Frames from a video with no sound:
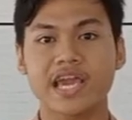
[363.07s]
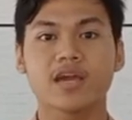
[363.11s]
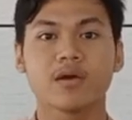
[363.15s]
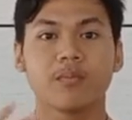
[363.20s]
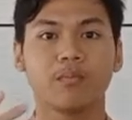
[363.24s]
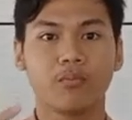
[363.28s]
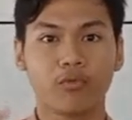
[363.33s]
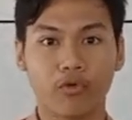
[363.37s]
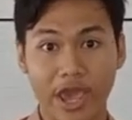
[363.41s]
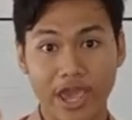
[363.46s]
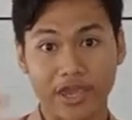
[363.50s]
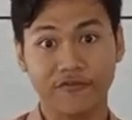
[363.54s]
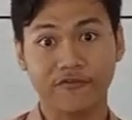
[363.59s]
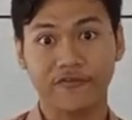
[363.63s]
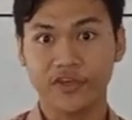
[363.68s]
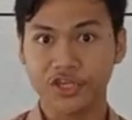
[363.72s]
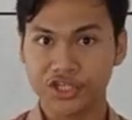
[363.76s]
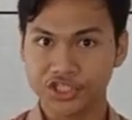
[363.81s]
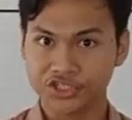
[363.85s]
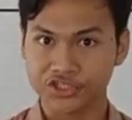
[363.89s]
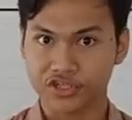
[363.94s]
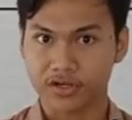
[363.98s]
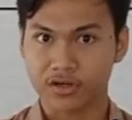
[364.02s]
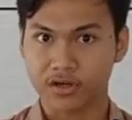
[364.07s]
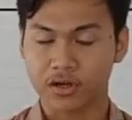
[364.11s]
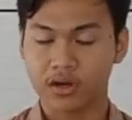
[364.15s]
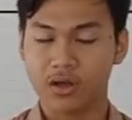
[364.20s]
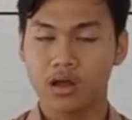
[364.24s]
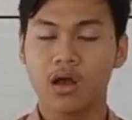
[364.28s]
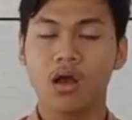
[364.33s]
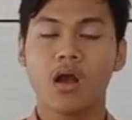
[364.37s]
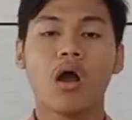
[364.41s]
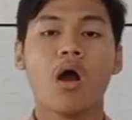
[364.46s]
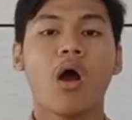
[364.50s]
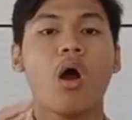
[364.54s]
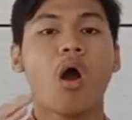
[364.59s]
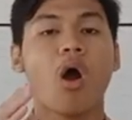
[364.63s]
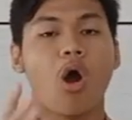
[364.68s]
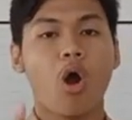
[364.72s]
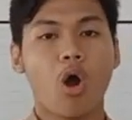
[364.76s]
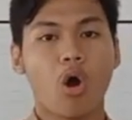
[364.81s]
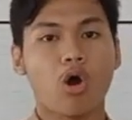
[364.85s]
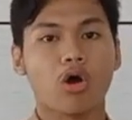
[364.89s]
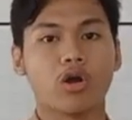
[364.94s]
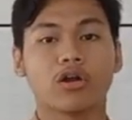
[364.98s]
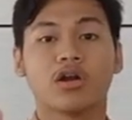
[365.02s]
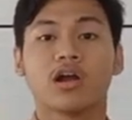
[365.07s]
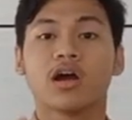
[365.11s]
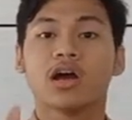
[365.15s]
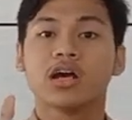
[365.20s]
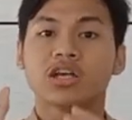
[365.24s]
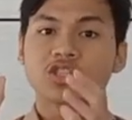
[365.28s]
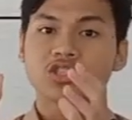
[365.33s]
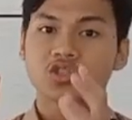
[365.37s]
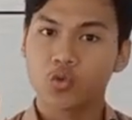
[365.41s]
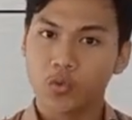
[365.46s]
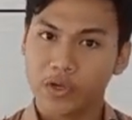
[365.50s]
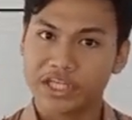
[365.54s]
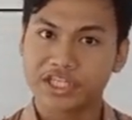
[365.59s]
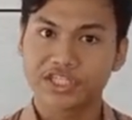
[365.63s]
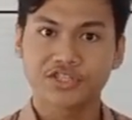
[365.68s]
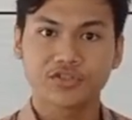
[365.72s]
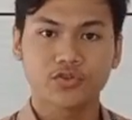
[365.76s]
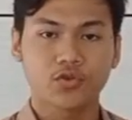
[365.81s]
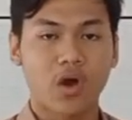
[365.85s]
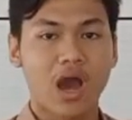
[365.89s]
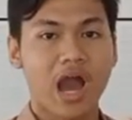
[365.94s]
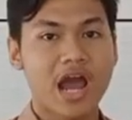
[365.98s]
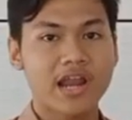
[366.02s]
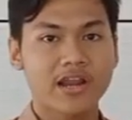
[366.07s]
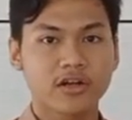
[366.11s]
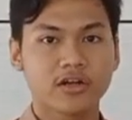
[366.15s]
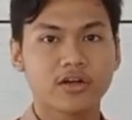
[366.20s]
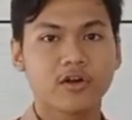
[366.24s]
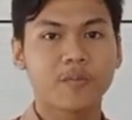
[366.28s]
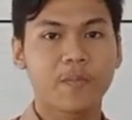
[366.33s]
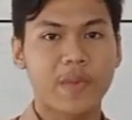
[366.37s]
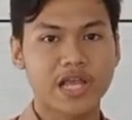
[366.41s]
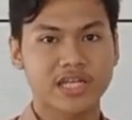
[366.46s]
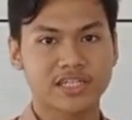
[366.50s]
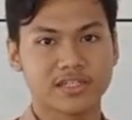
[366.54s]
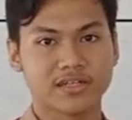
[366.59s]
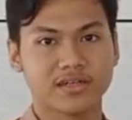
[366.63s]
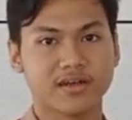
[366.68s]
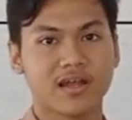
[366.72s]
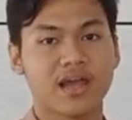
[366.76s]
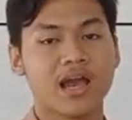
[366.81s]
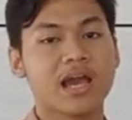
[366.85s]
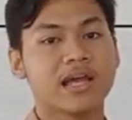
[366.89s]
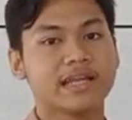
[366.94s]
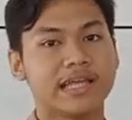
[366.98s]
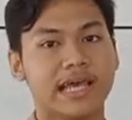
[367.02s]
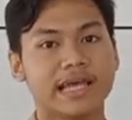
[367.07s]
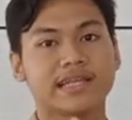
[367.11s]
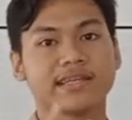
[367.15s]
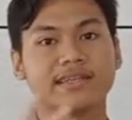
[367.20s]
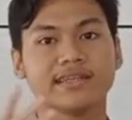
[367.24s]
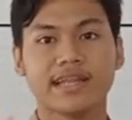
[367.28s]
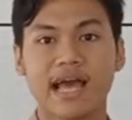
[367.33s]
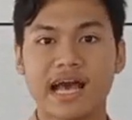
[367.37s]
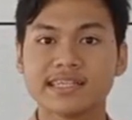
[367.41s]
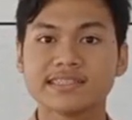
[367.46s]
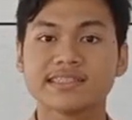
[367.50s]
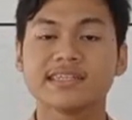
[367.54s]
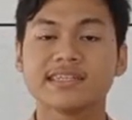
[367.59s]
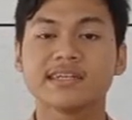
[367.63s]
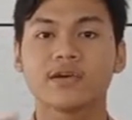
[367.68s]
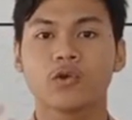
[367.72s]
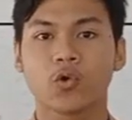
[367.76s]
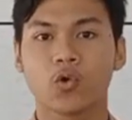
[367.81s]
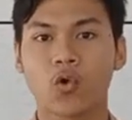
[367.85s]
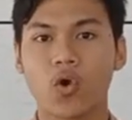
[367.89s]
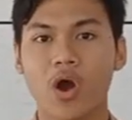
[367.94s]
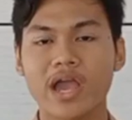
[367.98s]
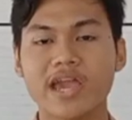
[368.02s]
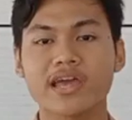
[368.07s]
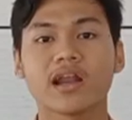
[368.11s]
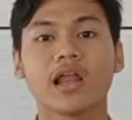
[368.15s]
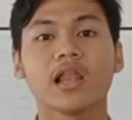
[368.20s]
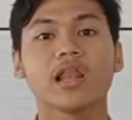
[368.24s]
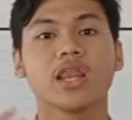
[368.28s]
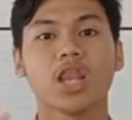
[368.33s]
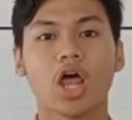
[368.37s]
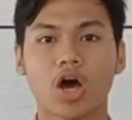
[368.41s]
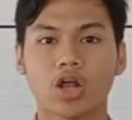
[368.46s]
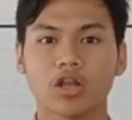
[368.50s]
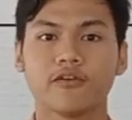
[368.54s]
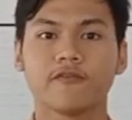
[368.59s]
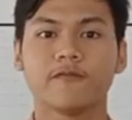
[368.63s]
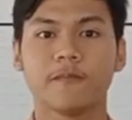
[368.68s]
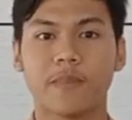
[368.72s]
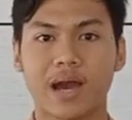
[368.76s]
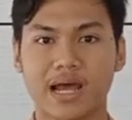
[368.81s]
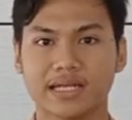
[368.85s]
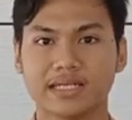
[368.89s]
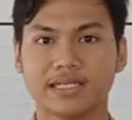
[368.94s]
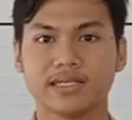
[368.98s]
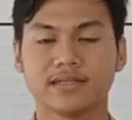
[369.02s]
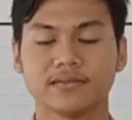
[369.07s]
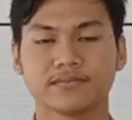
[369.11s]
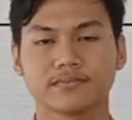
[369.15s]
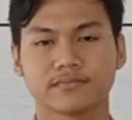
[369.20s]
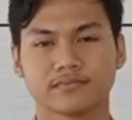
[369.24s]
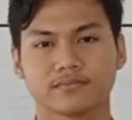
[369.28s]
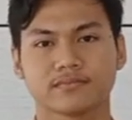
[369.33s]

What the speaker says: make a bright future, or switch to another passion that doesn't require a lot of money.